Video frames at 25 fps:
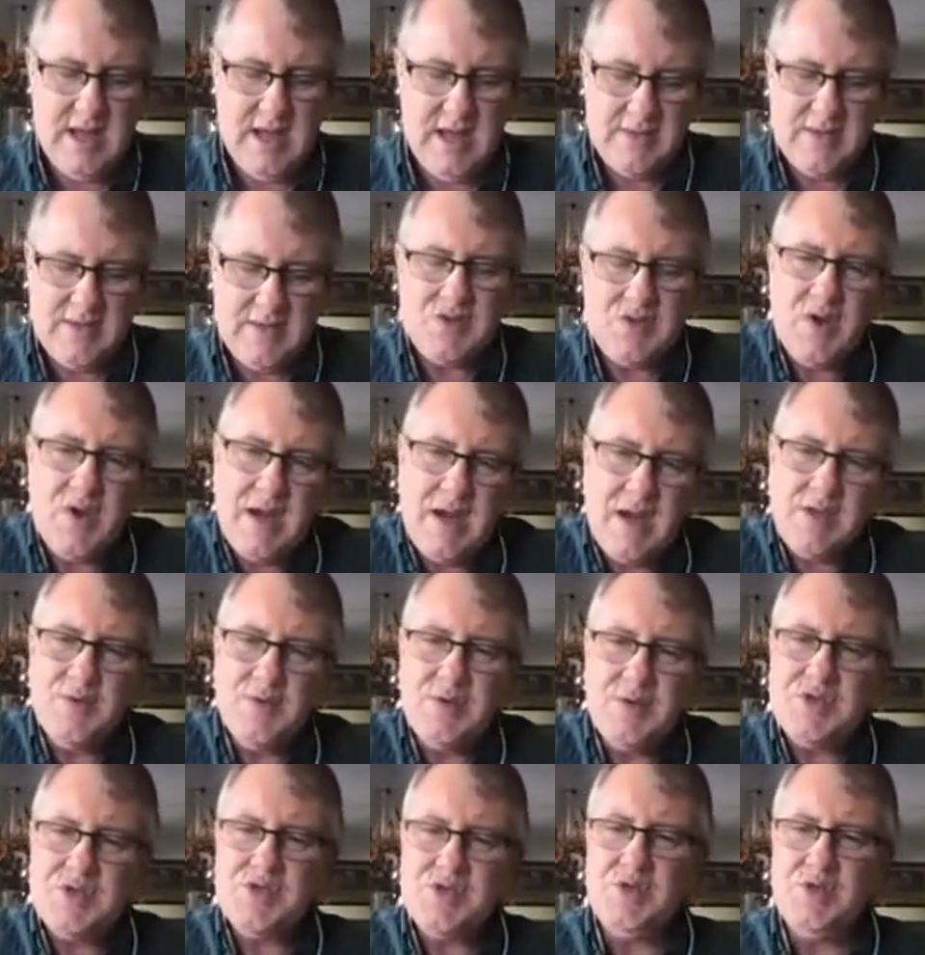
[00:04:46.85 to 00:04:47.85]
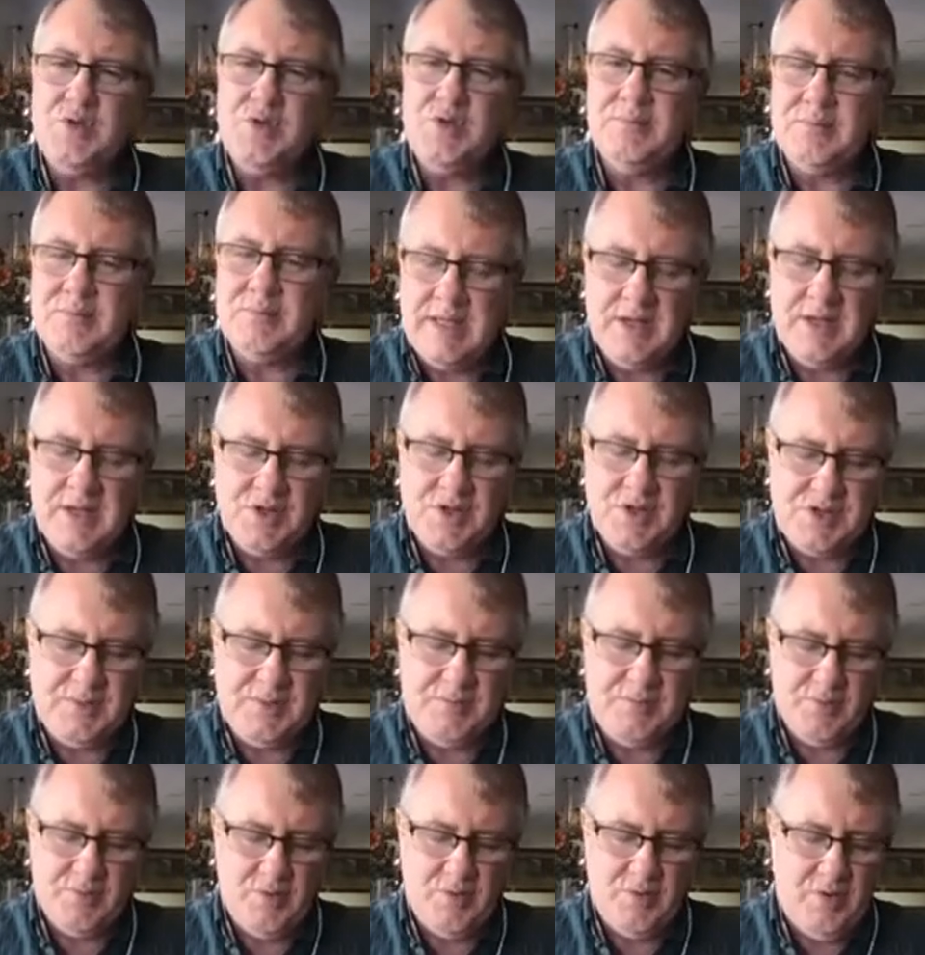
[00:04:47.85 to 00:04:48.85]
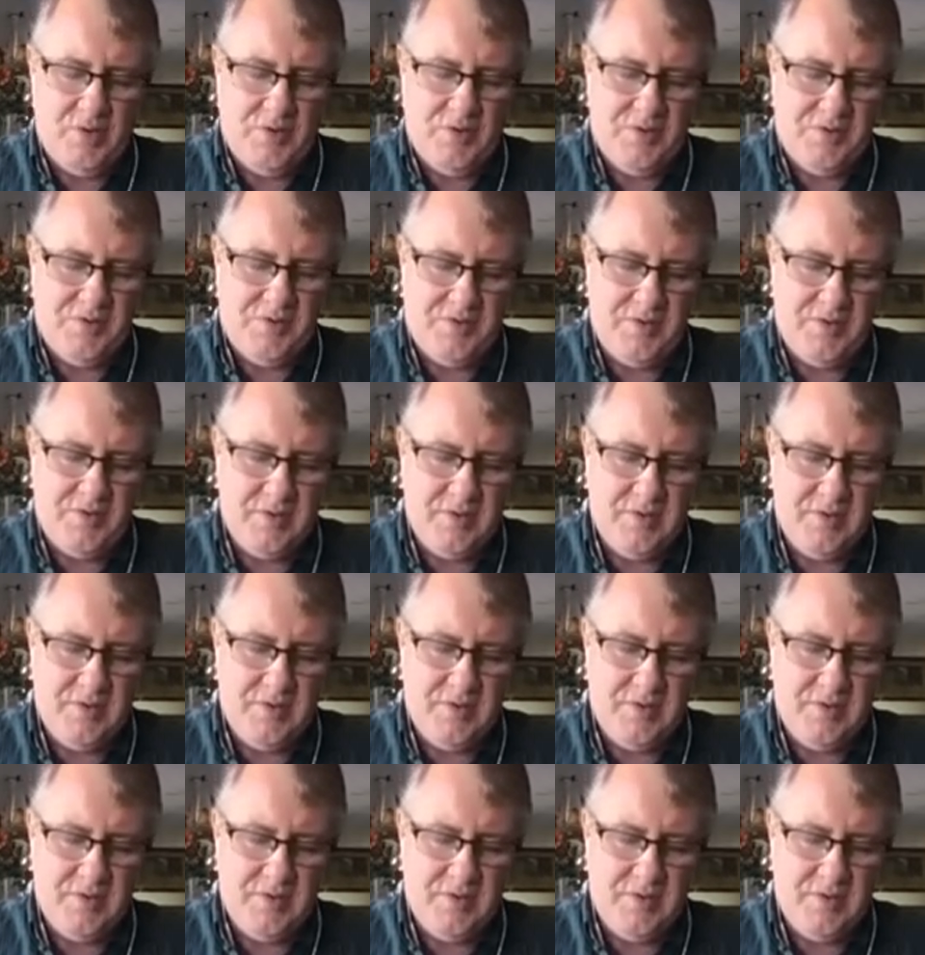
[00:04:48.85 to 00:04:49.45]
And they tried to assume leadership roles.